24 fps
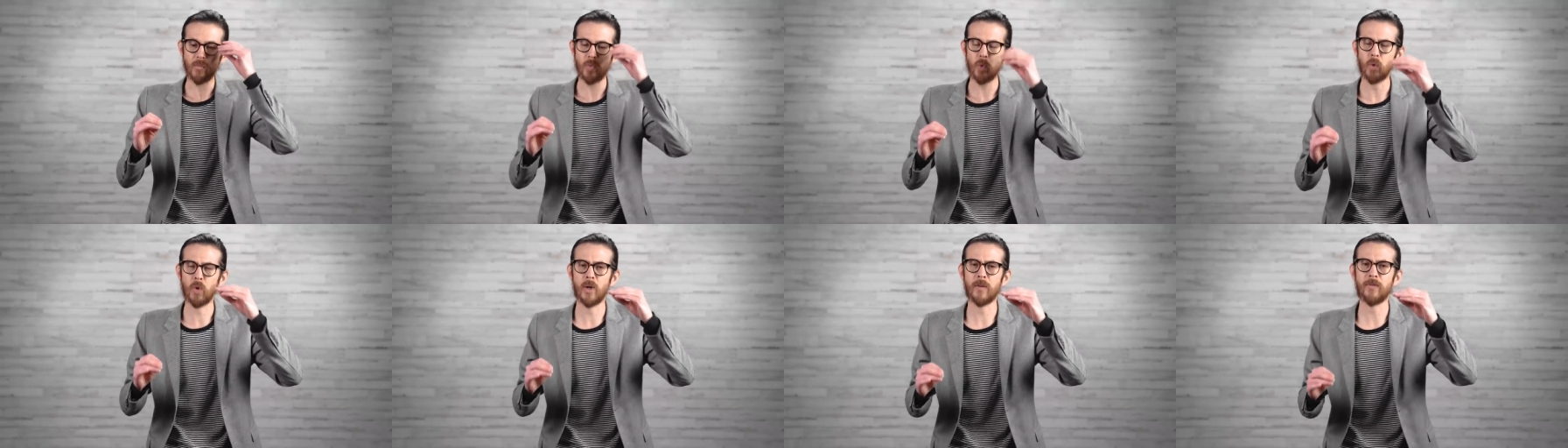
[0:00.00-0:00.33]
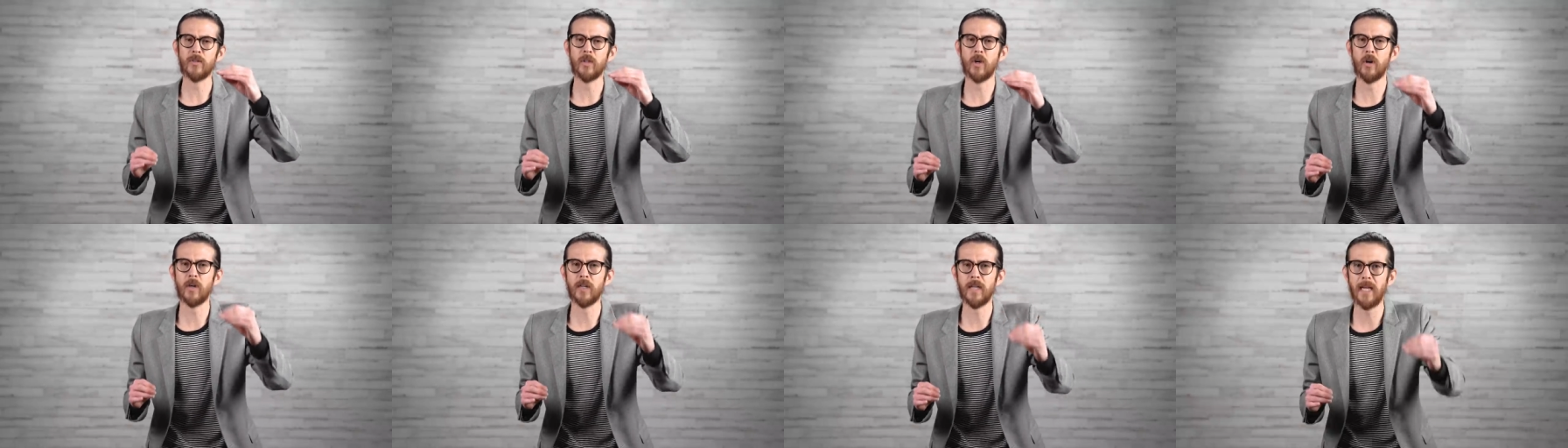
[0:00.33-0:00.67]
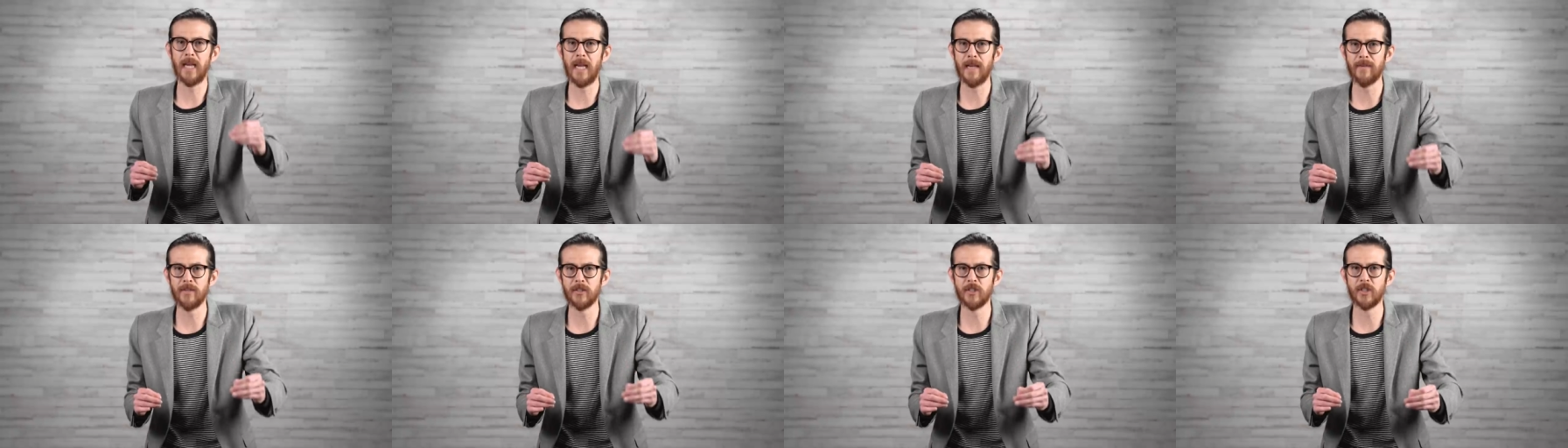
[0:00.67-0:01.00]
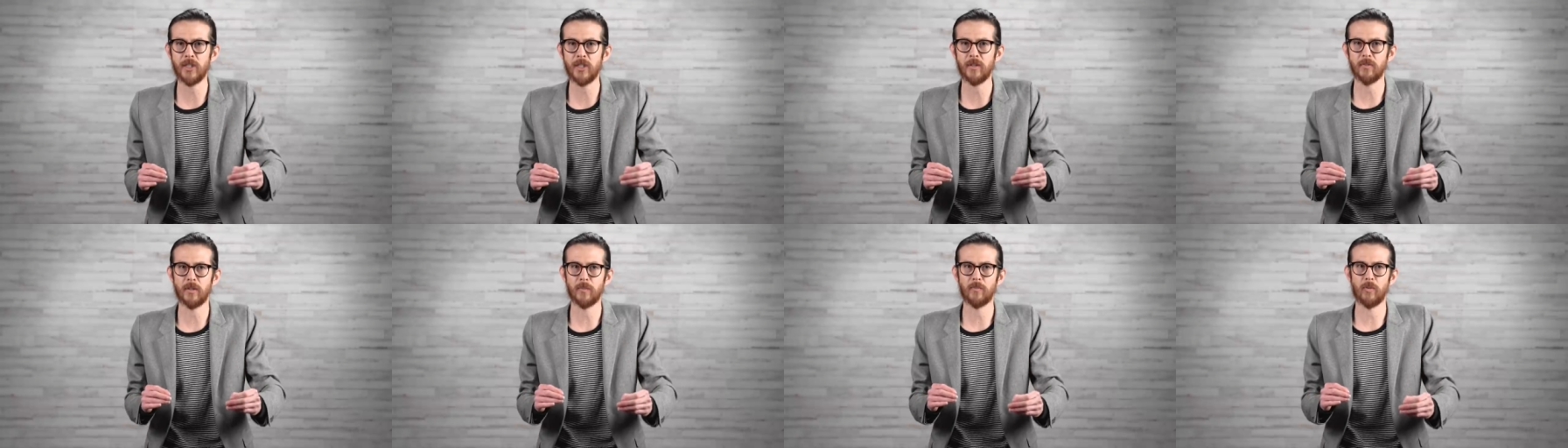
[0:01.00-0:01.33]
or if you already have a
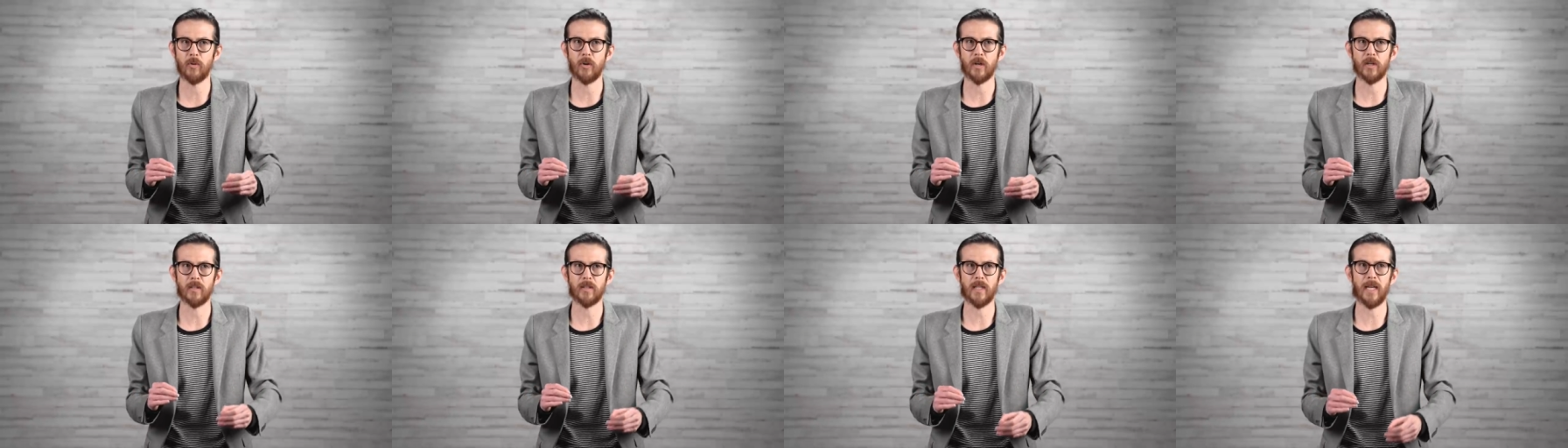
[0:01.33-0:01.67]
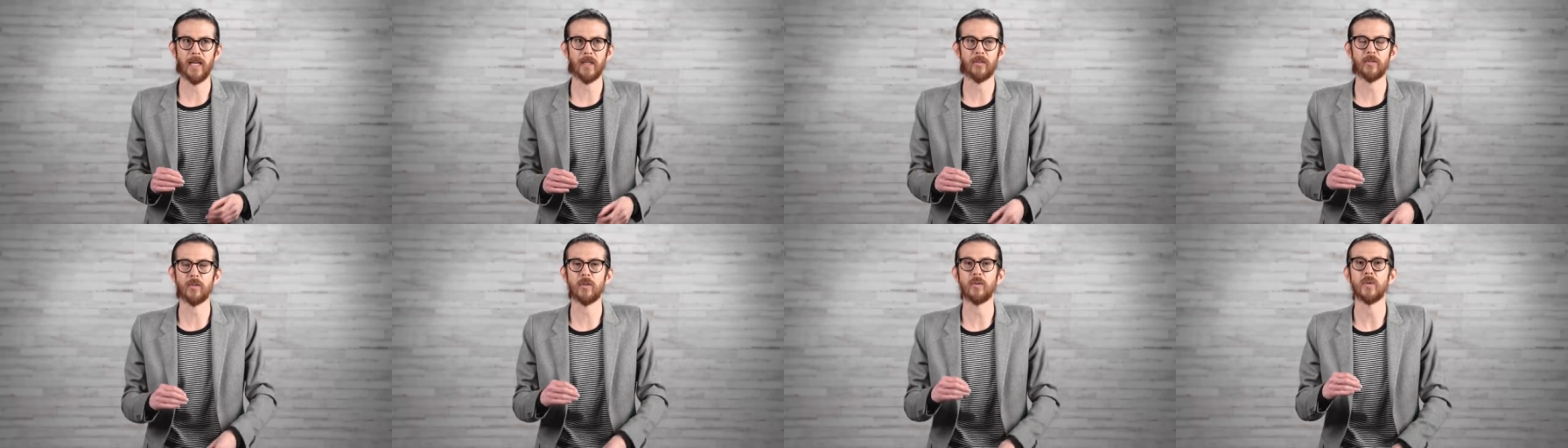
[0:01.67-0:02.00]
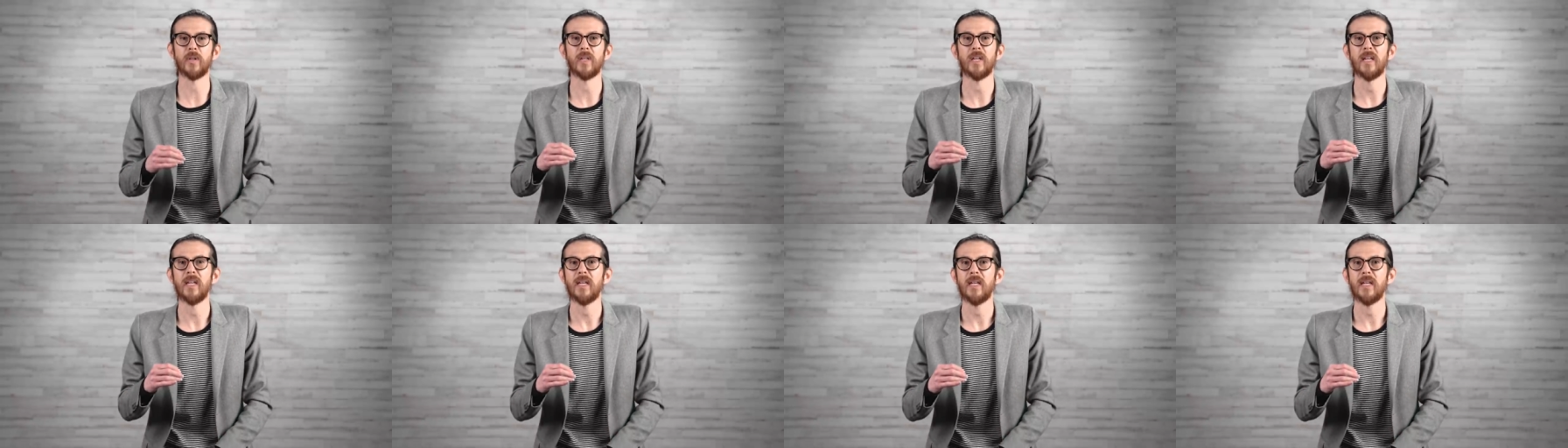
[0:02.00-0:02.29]
gene report, like through